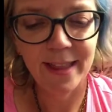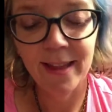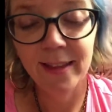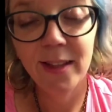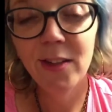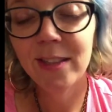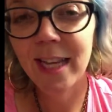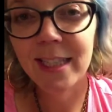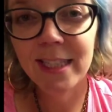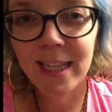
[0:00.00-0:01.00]
And then a little
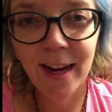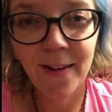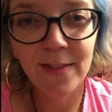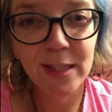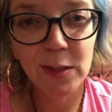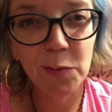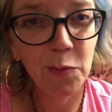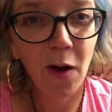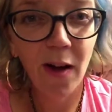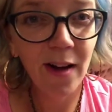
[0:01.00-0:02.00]
dusting of this
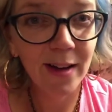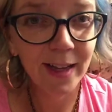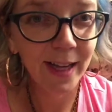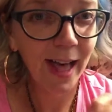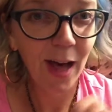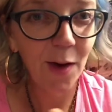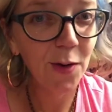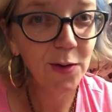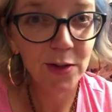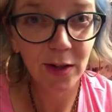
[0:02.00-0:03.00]
raw
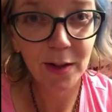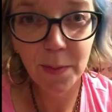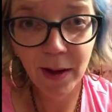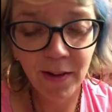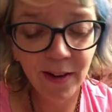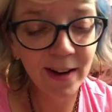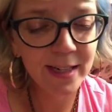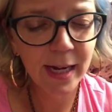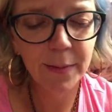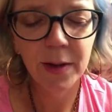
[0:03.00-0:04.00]
cacao chocolate powder on
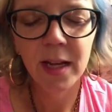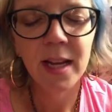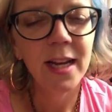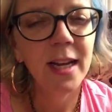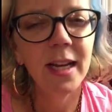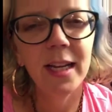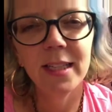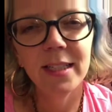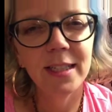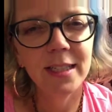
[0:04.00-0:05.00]
top.
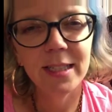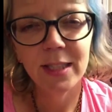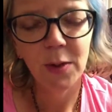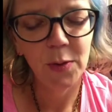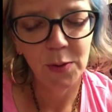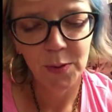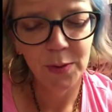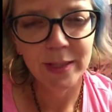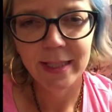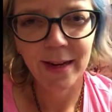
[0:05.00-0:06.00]

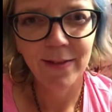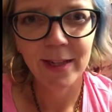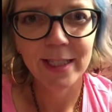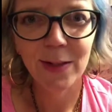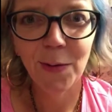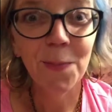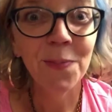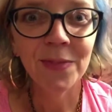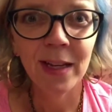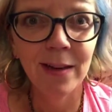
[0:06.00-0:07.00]
So savory. So
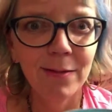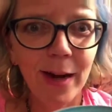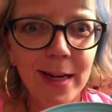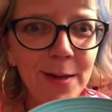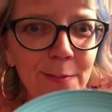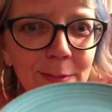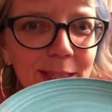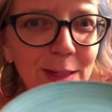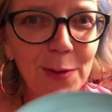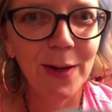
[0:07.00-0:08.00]
random
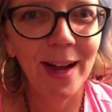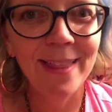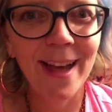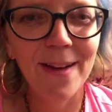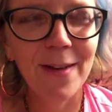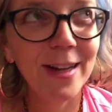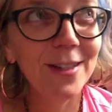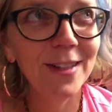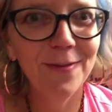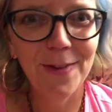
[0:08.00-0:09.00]
detour on that
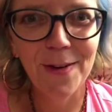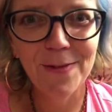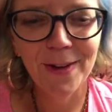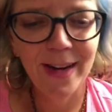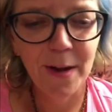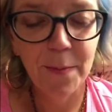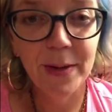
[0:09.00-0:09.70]
extra info for you.